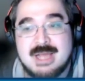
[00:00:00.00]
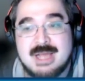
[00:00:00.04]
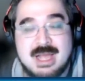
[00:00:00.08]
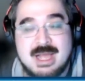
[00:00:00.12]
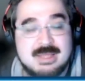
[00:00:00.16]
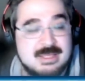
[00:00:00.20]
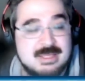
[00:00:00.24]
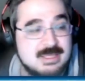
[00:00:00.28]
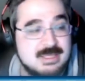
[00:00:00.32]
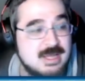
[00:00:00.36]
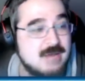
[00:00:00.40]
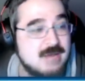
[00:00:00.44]

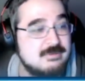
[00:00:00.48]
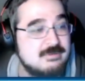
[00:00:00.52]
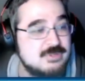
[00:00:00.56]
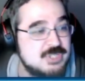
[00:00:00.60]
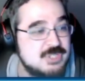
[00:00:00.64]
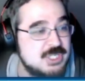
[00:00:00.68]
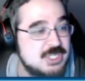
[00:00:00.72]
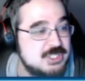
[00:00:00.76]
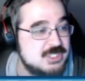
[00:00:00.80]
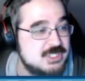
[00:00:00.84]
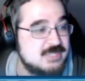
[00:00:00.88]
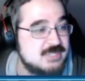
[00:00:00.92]
I think
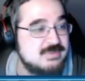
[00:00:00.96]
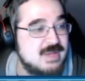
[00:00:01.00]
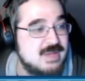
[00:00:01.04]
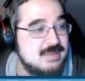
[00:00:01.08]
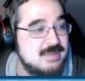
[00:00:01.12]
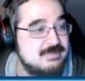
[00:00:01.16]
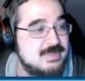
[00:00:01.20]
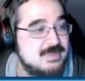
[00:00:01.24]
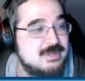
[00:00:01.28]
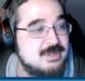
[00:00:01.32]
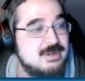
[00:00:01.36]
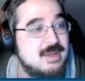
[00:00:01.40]
conversations have
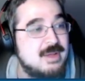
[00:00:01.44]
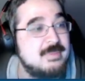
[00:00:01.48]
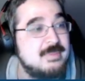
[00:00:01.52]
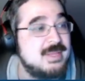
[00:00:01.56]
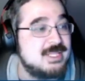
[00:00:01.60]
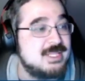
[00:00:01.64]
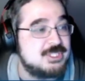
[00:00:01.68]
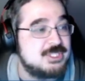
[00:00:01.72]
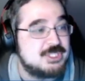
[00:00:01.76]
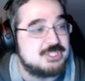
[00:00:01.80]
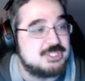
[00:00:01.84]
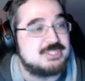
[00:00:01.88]
gotten better. I
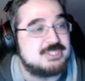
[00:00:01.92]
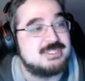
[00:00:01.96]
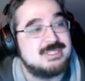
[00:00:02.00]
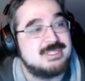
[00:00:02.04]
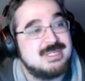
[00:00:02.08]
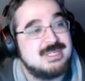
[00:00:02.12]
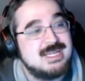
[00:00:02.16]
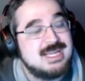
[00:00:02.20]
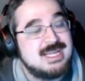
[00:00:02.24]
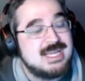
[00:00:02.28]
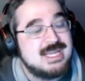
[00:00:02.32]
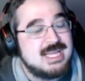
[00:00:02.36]
mean,
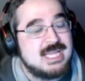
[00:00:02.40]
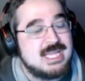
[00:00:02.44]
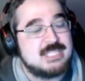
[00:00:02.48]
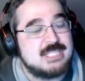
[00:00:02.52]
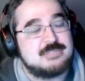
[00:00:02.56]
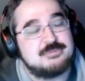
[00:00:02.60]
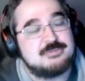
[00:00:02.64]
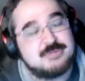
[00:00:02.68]
it's